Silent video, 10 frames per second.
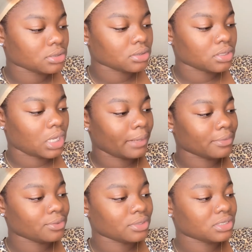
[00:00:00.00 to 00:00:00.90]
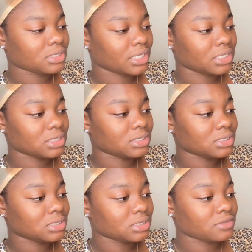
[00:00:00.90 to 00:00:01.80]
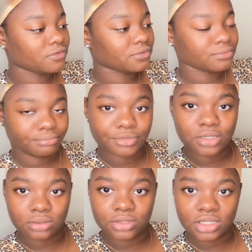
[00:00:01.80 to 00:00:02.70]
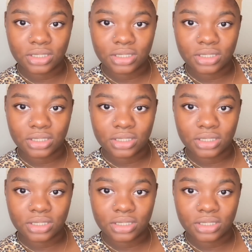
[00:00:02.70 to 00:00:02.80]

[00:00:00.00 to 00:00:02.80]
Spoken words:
All I know is guys, this closure,